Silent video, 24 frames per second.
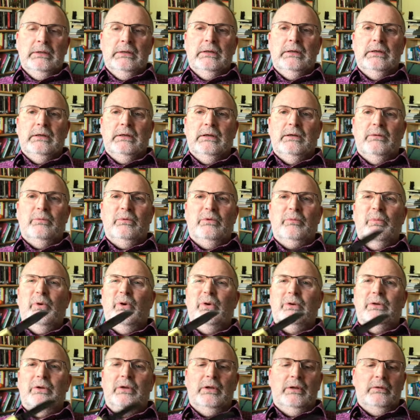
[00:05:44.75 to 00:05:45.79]
Uh, with the
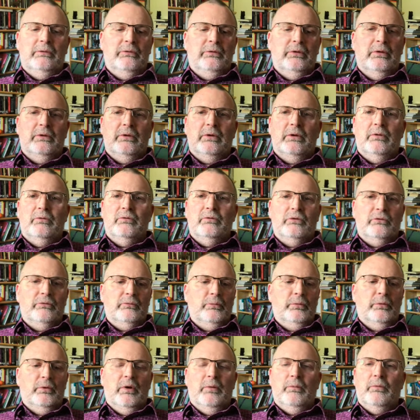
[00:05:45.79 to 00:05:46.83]
pocket knives, I think I'd just
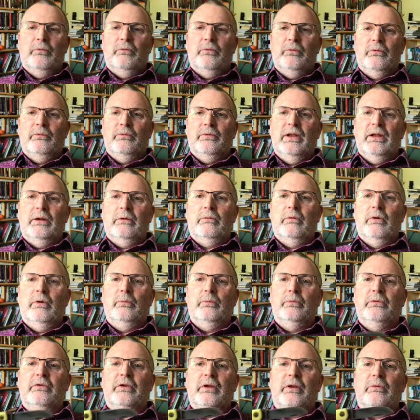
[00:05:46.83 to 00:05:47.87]
I prefer a flat ground
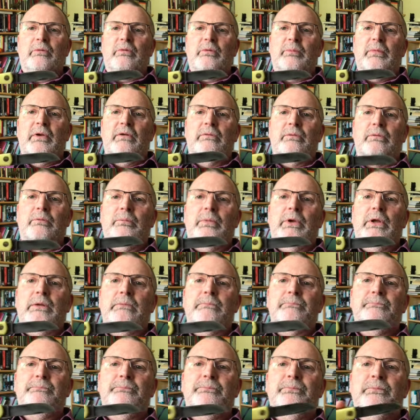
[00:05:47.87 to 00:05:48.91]
with a secondary bevel, but
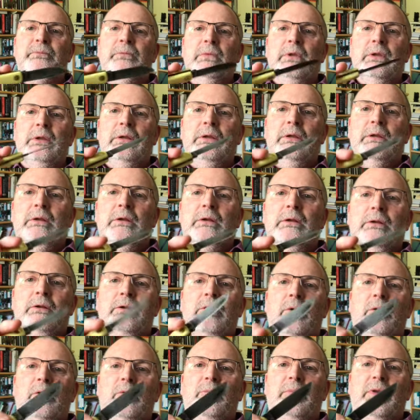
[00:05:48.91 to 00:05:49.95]

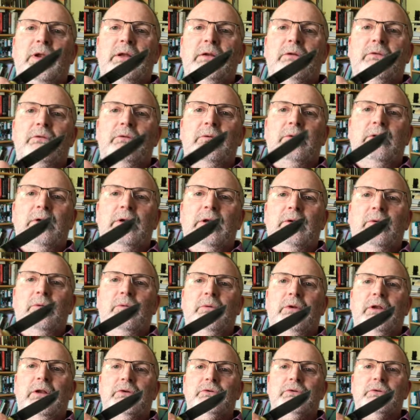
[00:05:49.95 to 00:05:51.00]
no complaints. You can get a good
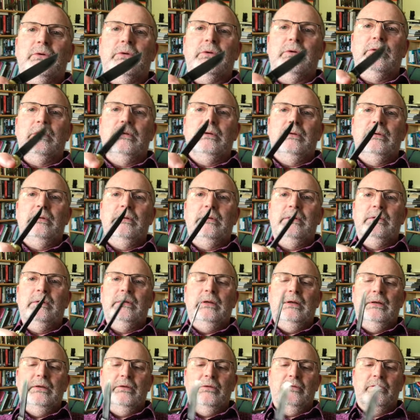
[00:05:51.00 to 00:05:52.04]
edge on it
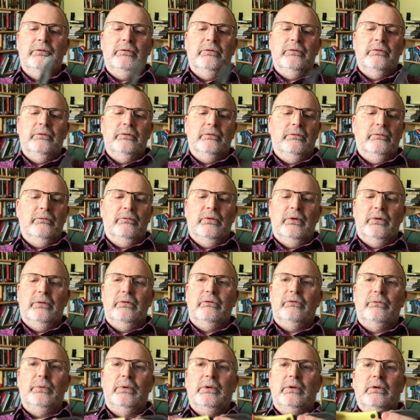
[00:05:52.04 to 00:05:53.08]
and this is a very
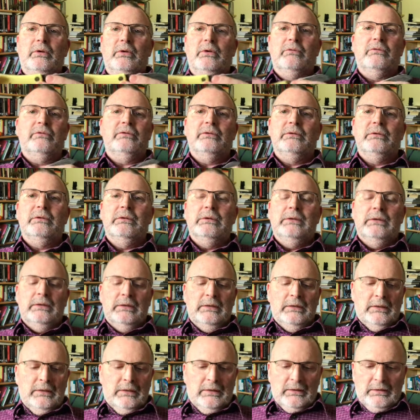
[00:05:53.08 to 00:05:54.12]
sweet knife.
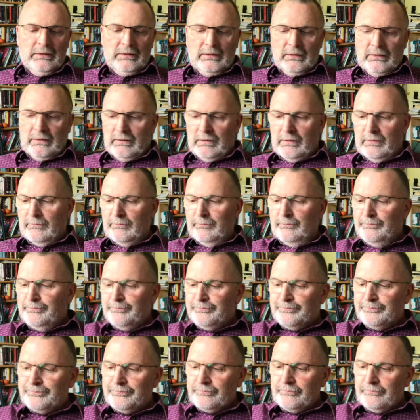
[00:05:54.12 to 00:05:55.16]
Um,
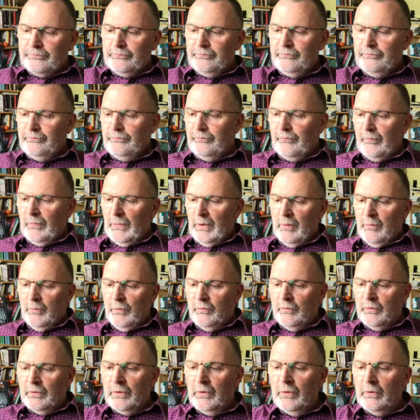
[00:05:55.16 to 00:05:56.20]

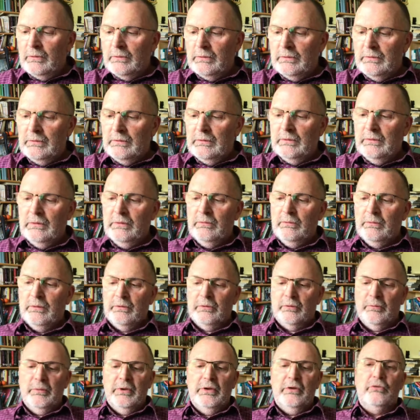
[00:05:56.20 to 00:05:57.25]
moving on, we've got
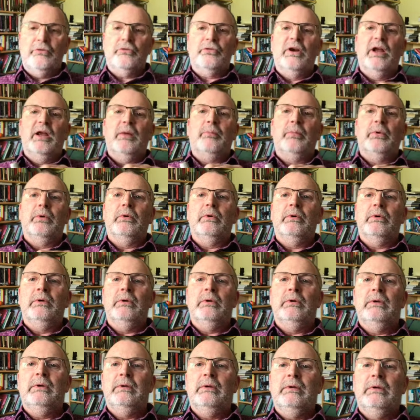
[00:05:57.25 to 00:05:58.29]
the Mini Trapper
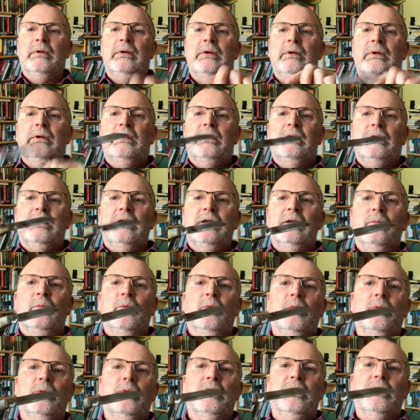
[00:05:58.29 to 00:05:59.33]
in
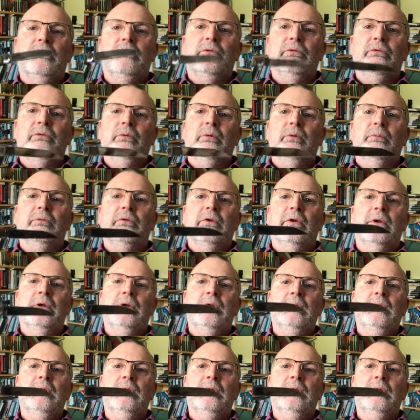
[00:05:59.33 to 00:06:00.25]
Wharncliffe, you see what I'm saying?